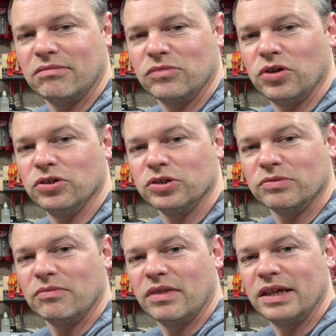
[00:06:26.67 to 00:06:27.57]
does
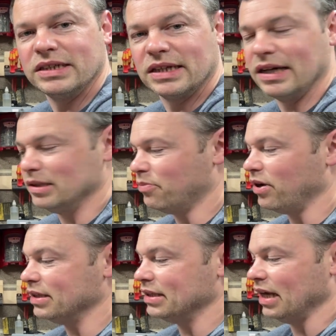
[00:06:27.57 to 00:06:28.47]
this size of
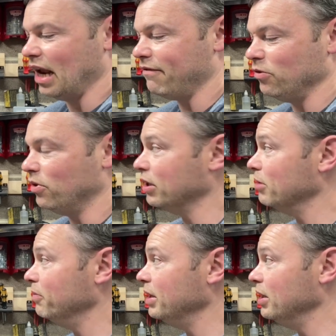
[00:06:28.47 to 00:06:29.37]
brass and everyone
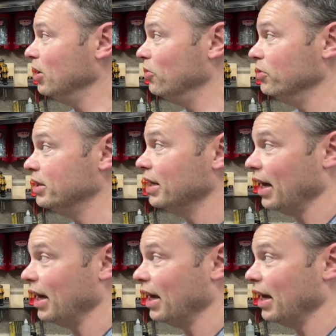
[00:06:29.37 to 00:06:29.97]
can be loaded,